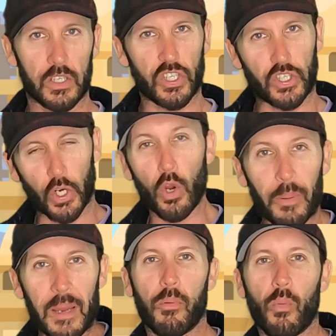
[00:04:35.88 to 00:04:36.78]
to show
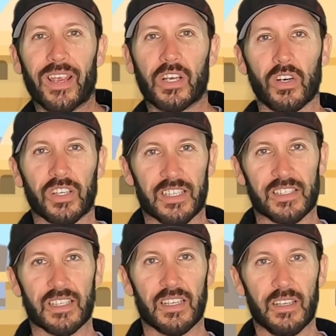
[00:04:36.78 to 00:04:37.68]
people where God
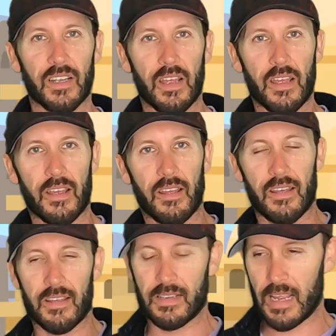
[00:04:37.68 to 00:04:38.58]
is.
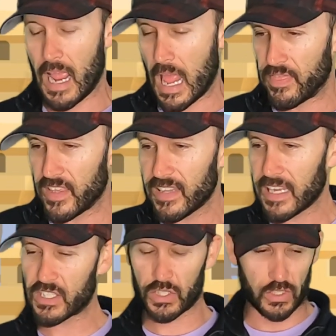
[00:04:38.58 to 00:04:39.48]
And then they